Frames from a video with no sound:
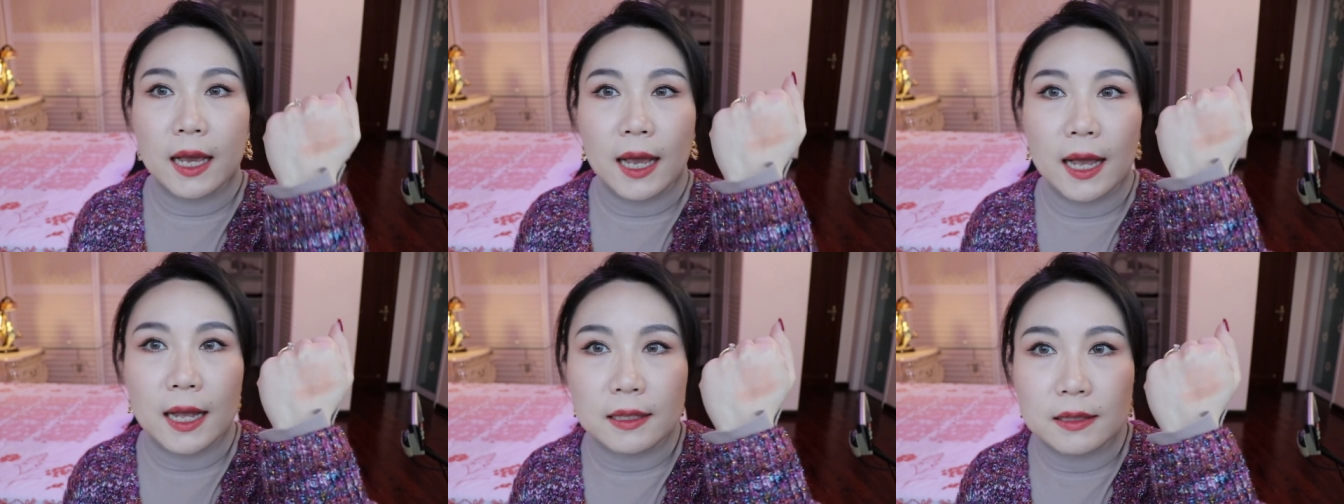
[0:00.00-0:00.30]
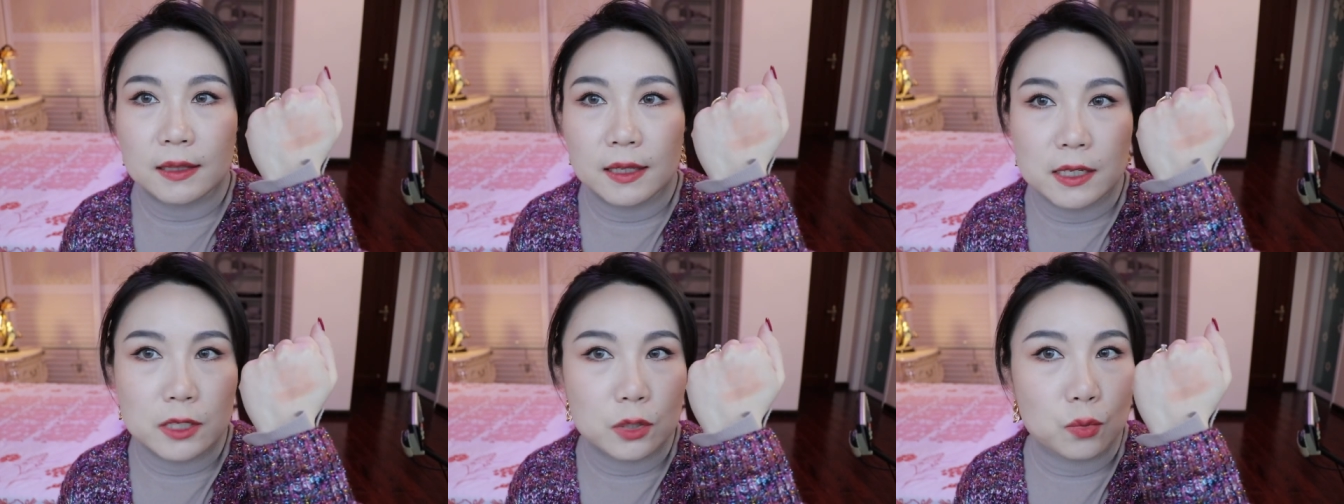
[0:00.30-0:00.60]

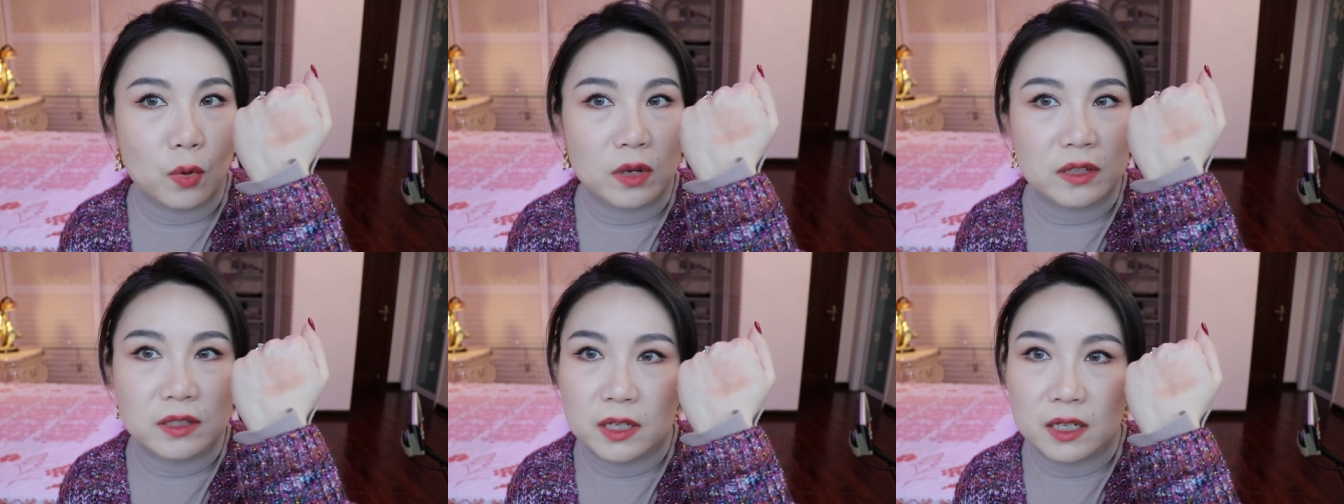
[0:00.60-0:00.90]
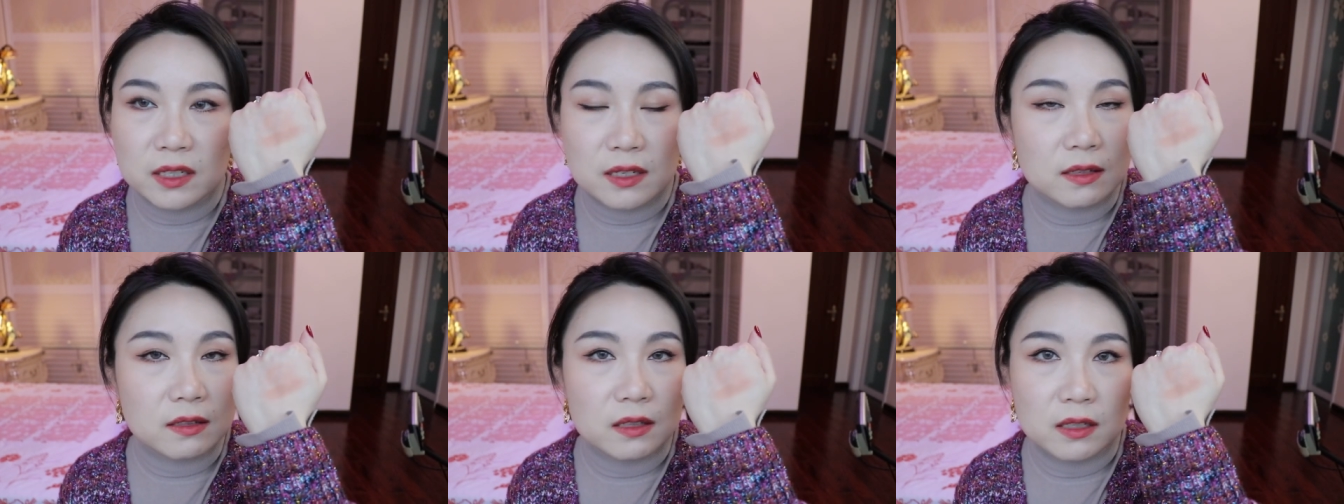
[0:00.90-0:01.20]
and this one
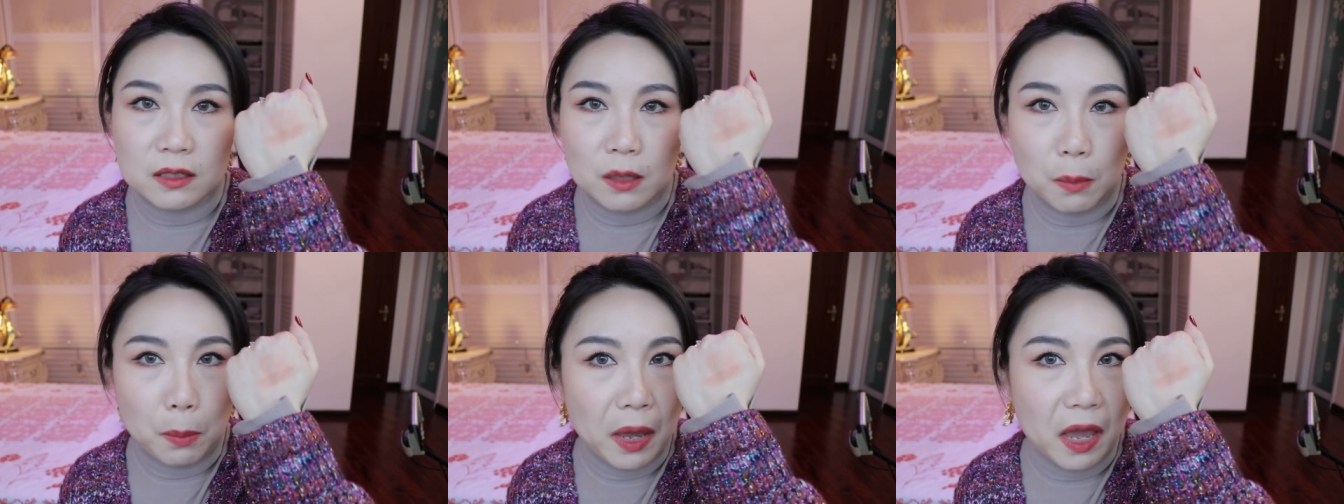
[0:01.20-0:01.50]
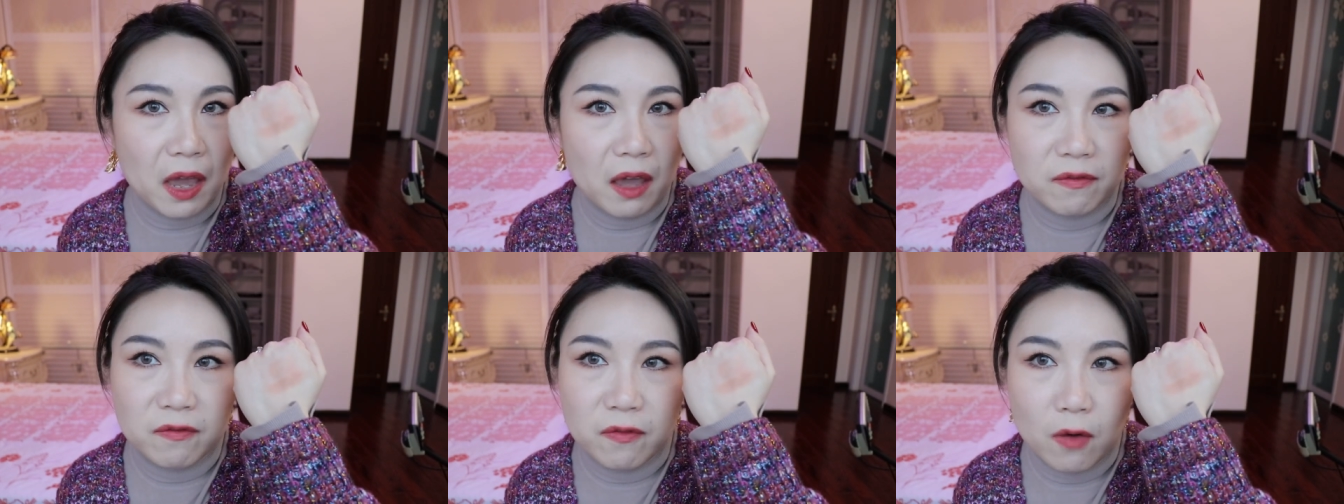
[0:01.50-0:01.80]
doesn't
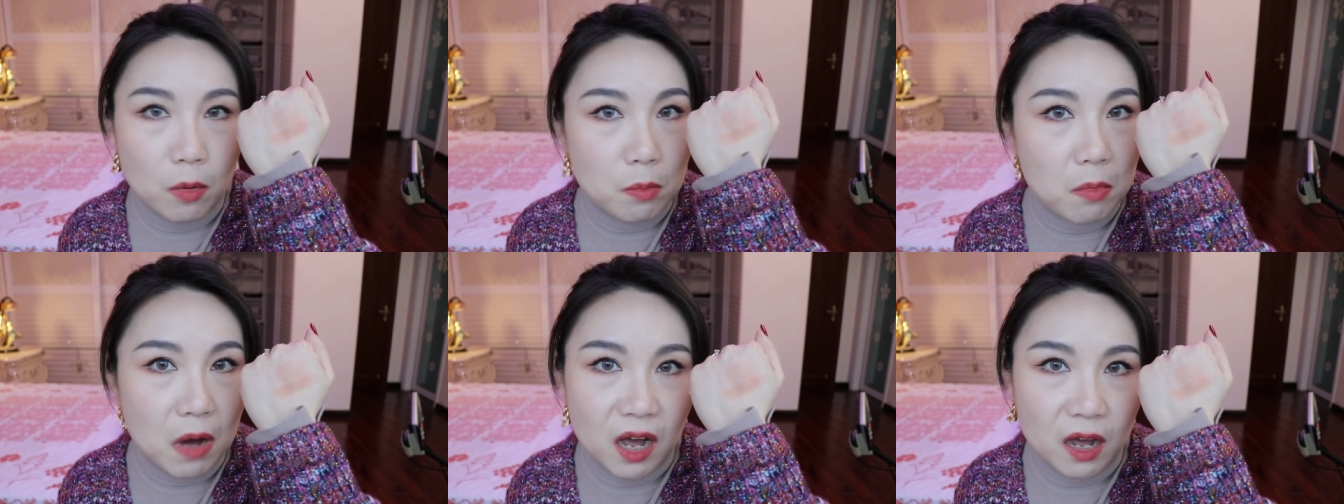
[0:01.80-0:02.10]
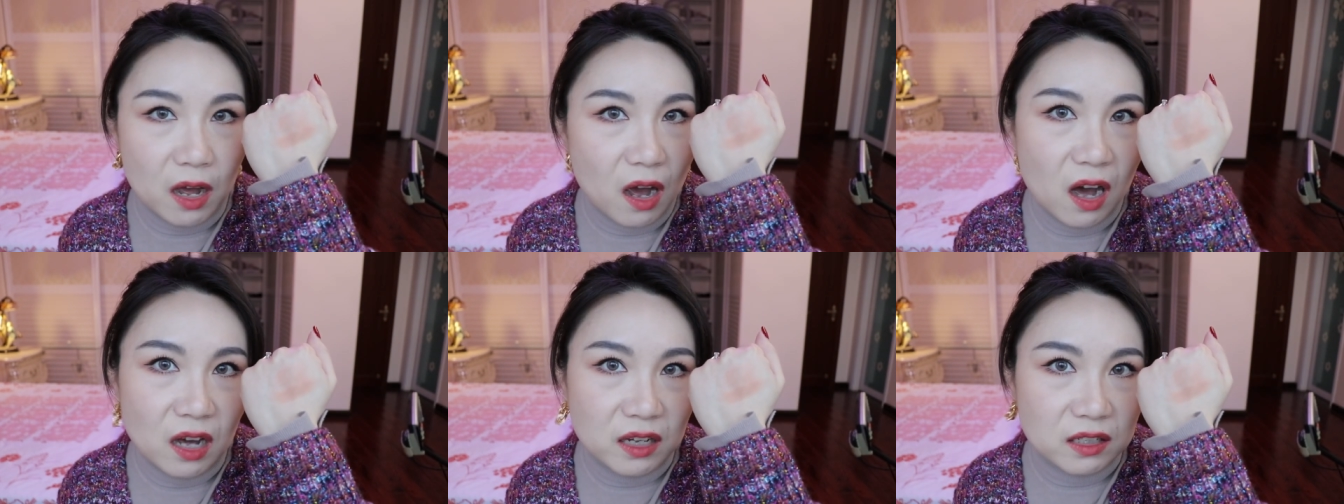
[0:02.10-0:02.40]
disappear from my
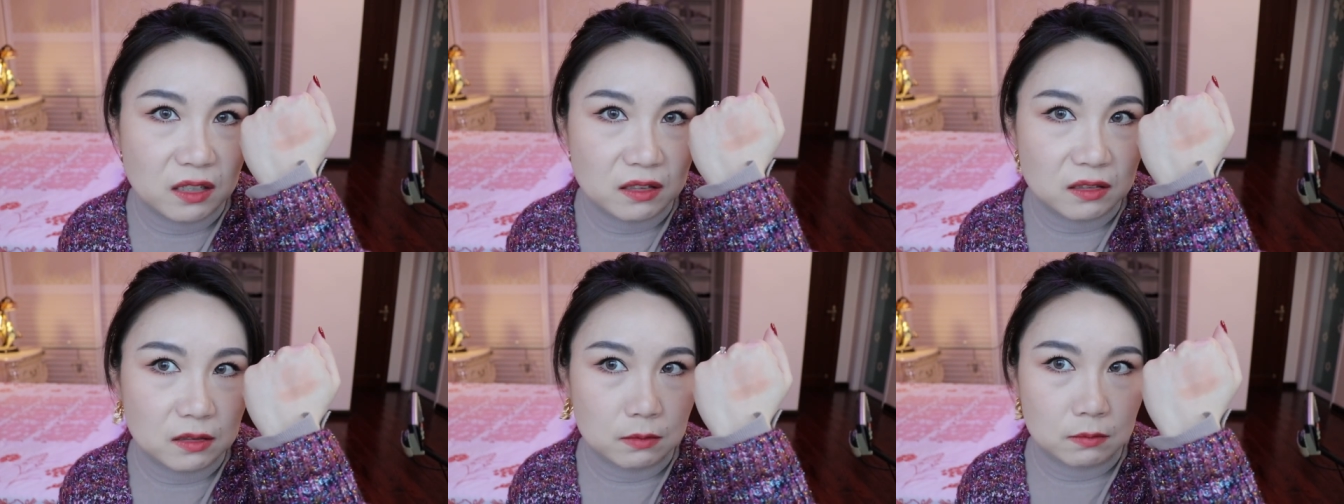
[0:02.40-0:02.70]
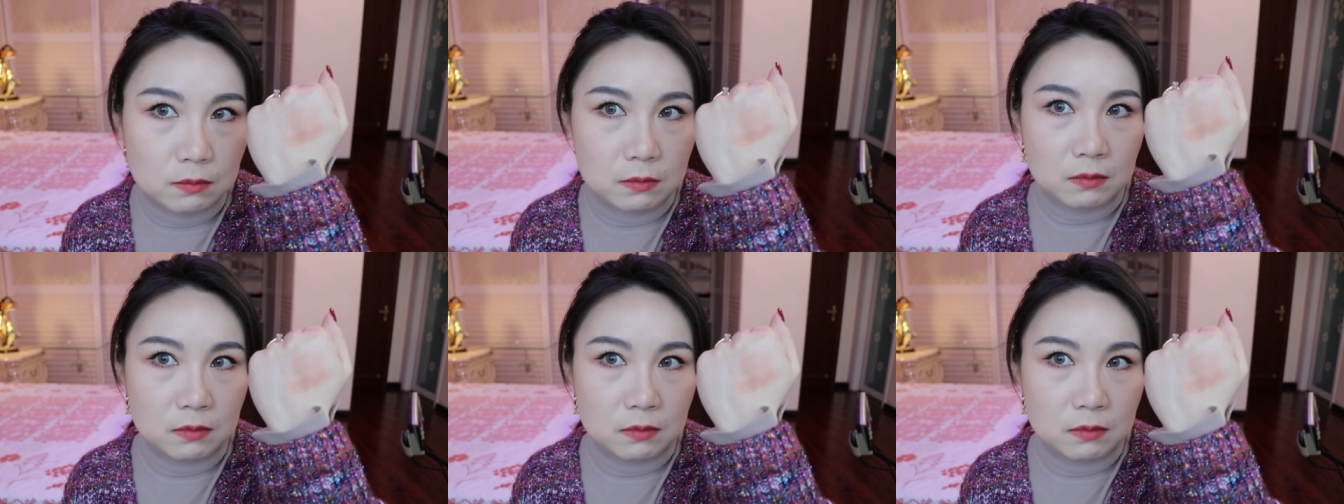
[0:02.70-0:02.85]
eyes.